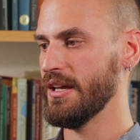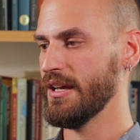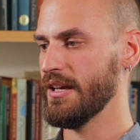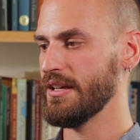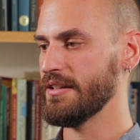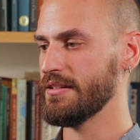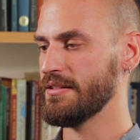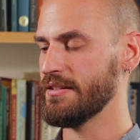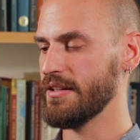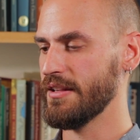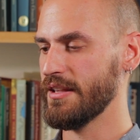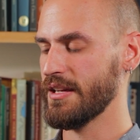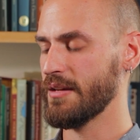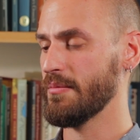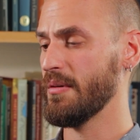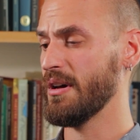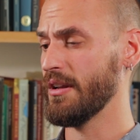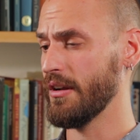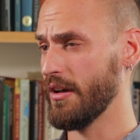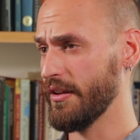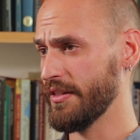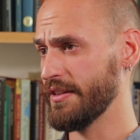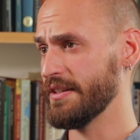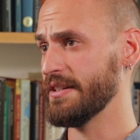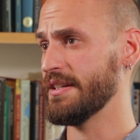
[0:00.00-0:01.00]
is to think about
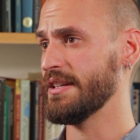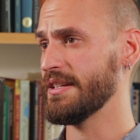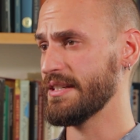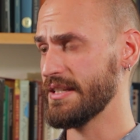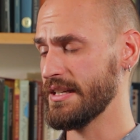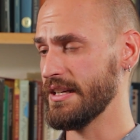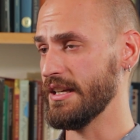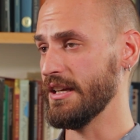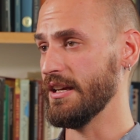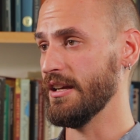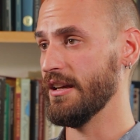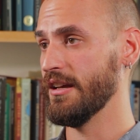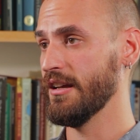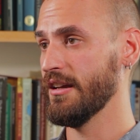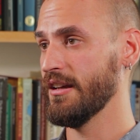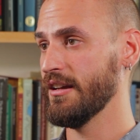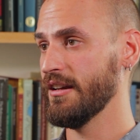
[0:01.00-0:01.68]
authenticity.